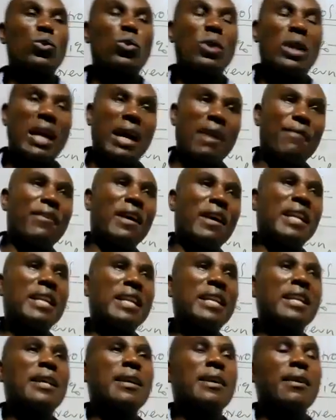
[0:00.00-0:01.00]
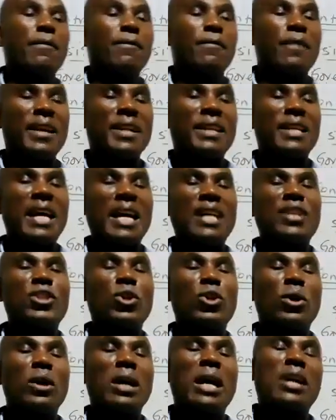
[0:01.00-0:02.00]
to govern
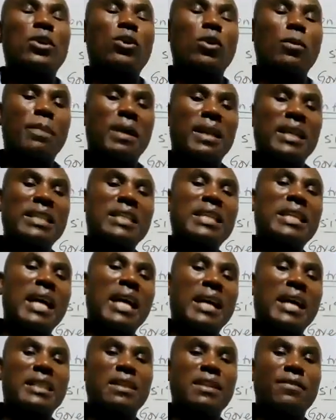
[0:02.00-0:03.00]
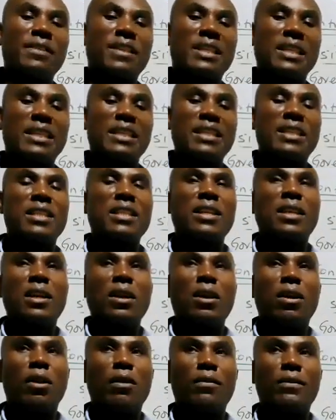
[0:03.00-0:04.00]
financial and operating activities
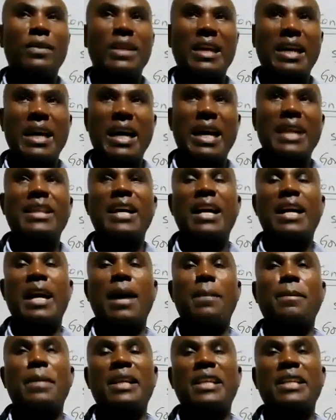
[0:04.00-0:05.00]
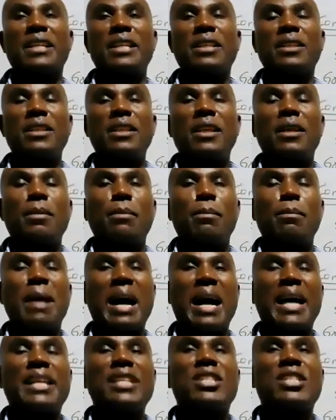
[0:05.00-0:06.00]
of the other company
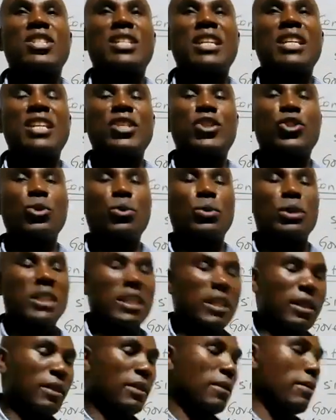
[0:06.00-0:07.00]
by statute.